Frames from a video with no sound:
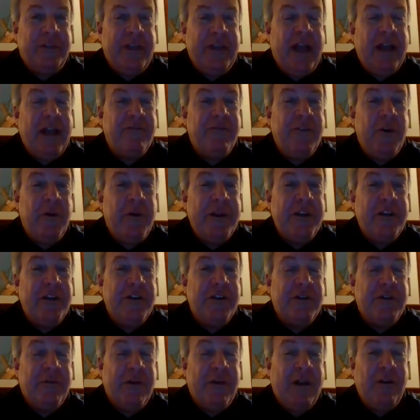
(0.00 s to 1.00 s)
Not very
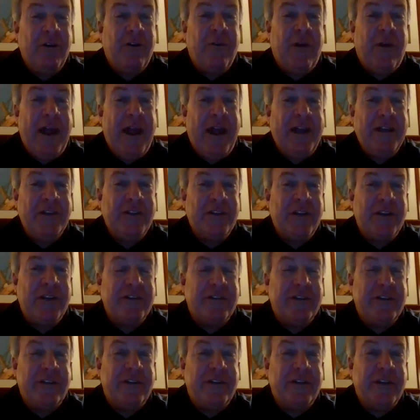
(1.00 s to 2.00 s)
good around grass
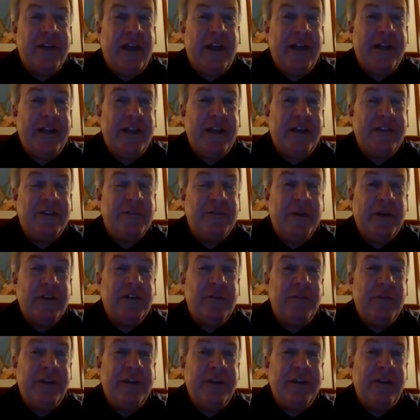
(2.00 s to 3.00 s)
because it kind of gets,
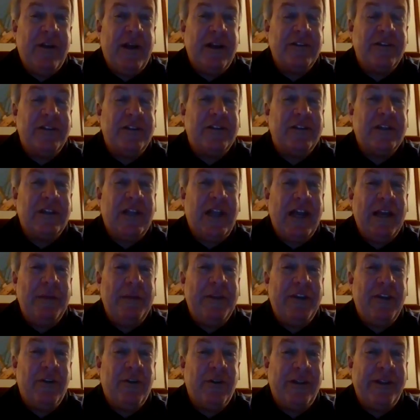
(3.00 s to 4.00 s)
especially when the grass is
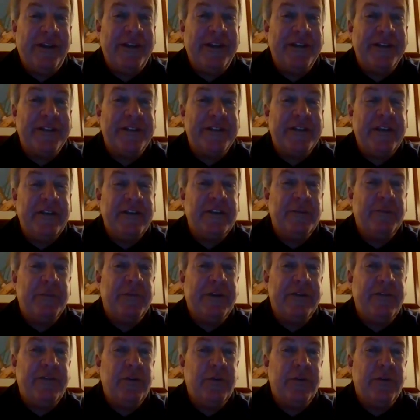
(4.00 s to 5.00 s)
slimy early in the season.
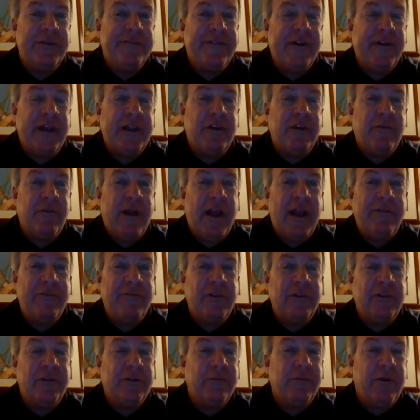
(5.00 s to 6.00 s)
But if you can find
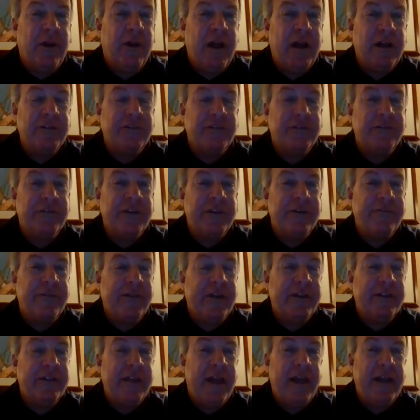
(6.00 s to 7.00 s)
gravel or rocks or stuff
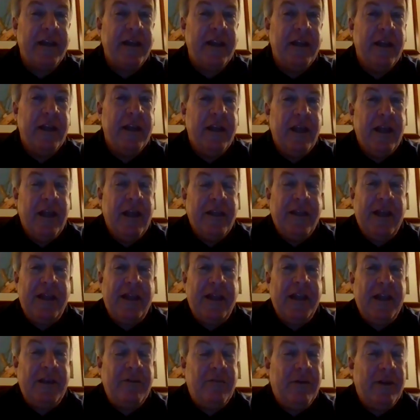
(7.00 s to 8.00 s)
like that,
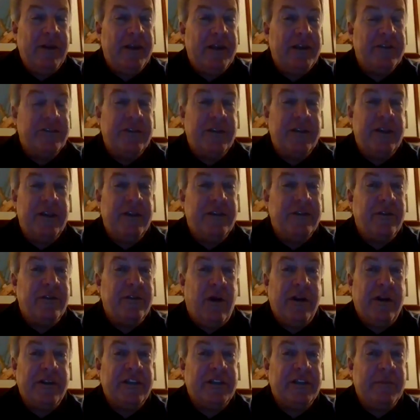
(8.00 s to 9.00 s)
that Ned rig is
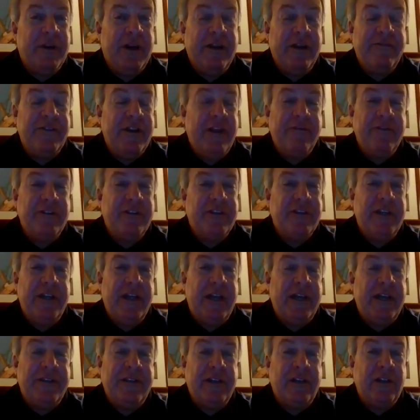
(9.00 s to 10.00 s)
awesome. I've never seen
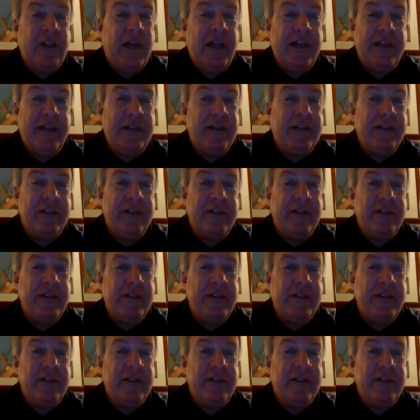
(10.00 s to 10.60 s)
anything like.